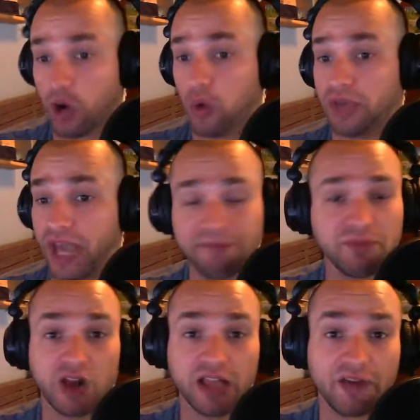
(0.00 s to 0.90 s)
Okay,
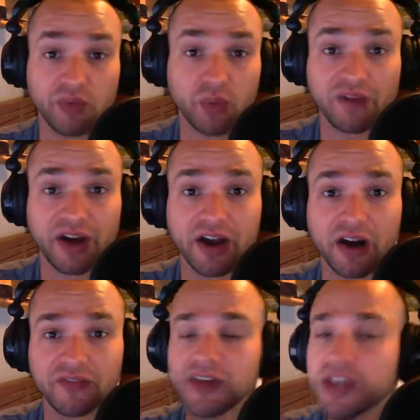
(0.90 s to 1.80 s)
I'll have the Wi-Fi
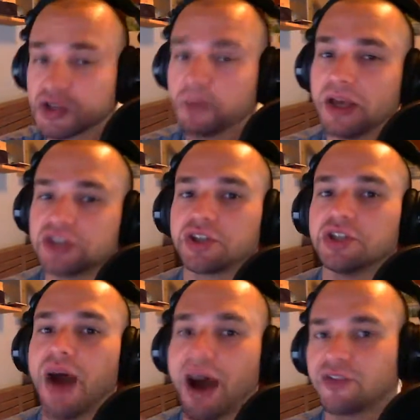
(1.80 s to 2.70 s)
off. So make sure
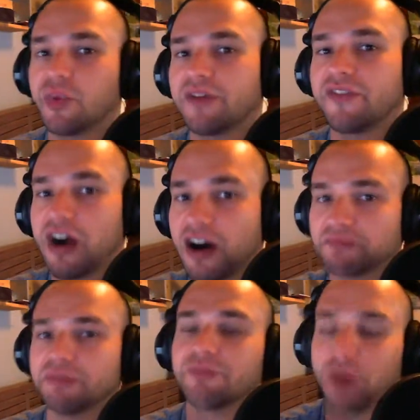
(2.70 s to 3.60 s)
you have the Wi-Fi off
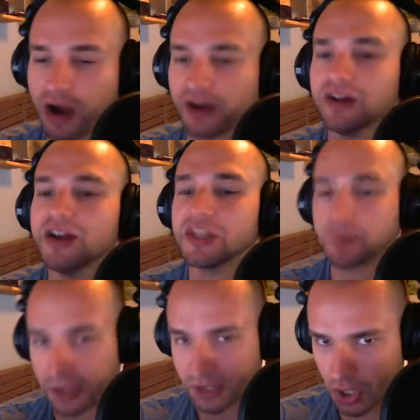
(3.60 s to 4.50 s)
prior to
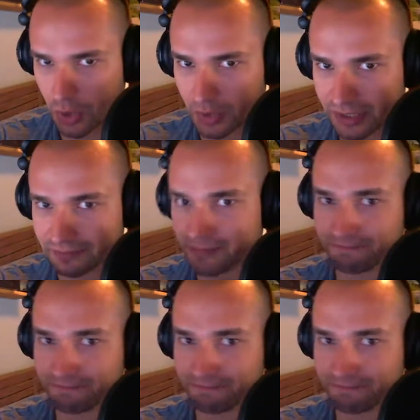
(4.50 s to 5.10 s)
putting the code in.